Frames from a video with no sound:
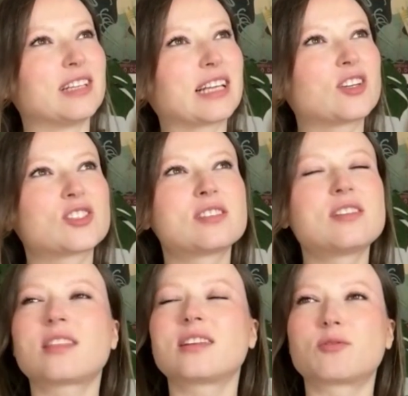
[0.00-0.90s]
Like there's
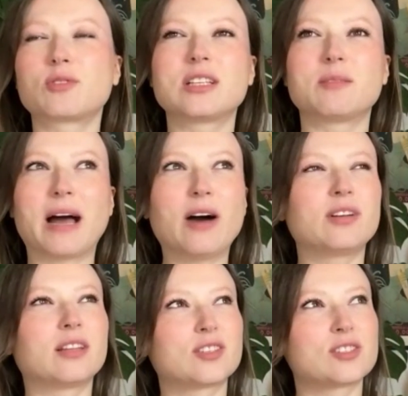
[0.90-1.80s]
nothing real about
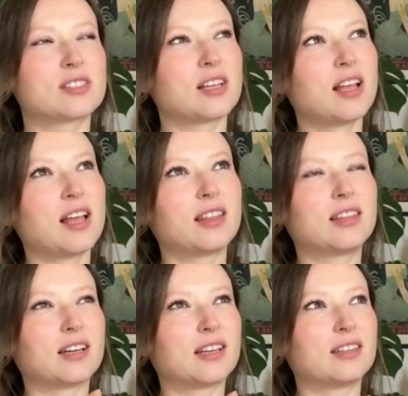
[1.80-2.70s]
it. There's
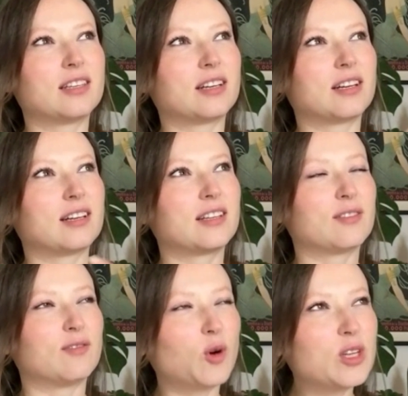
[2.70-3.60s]
the the
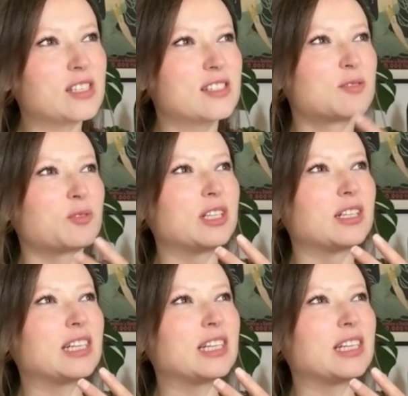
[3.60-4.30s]
the voice isn't real.